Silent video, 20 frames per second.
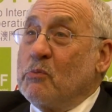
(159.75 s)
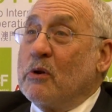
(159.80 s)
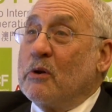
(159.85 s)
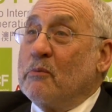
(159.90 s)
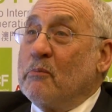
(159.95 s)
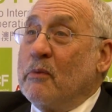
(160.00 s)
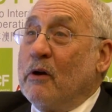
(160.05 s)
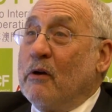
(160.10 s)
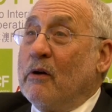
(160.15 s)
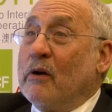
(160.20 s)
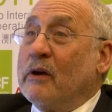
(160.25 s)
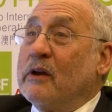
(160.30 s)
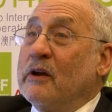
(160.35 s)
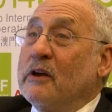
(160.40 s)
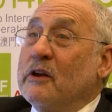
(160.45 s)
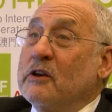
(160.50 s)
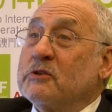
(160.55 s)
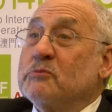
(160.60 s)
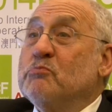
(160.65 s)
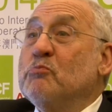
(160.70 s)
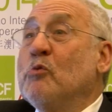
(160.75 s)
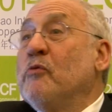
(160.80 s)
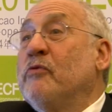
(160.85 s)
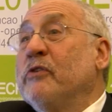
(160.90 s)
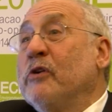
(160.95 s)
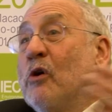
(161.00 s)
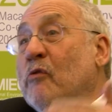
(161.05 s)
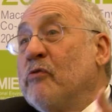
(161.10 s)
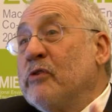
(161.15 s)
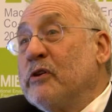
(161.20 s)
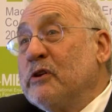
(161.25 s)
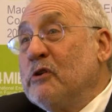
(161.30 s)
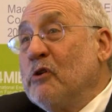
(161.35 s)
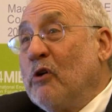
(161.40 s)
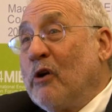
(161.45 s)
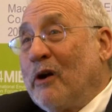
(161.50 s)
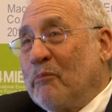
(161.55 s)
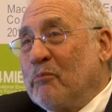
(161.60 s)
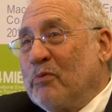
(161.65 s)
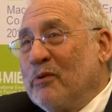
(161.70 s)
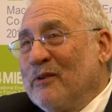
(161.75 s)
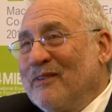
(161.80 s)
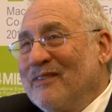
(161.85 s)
in America is moving over to Europe.